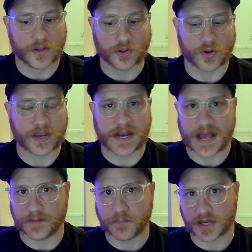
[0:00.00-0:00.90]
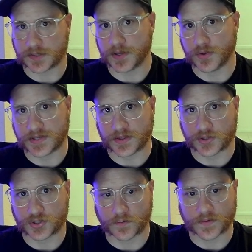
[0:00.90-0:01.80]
looking at possibly using their service.